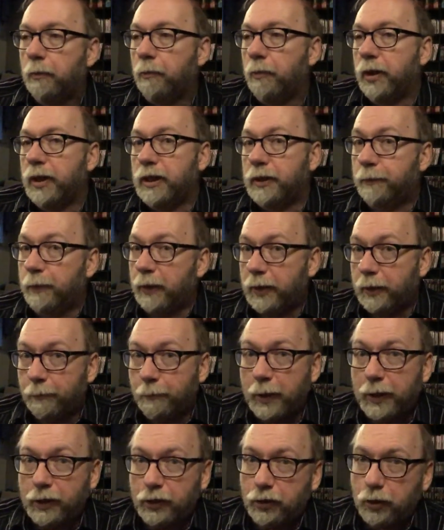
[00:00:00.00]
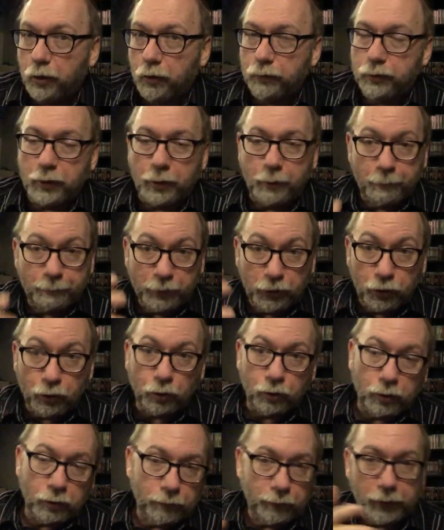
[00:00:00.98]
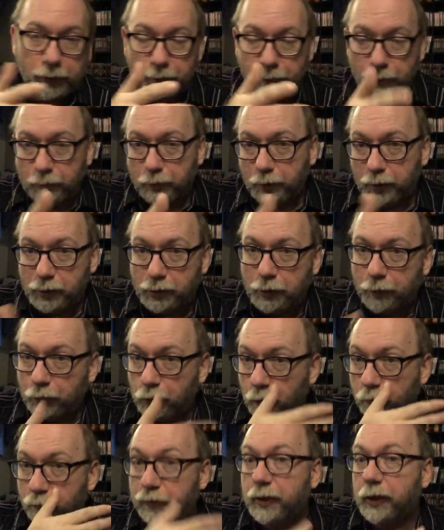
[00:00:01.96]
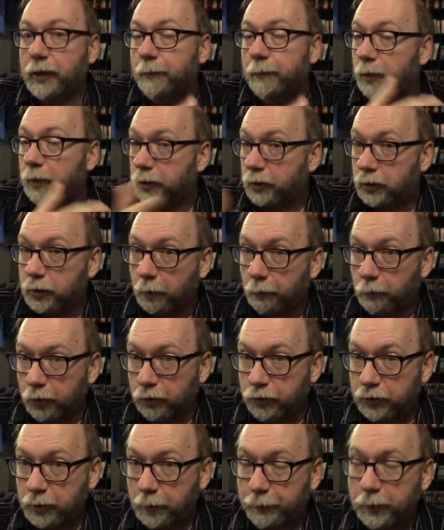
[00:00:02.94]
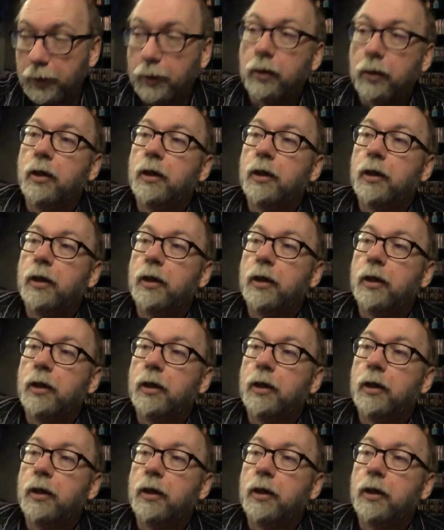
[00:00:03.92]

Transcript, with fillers: but he's been in many shows, and I'm sure that each of you have seen him somewhere in something,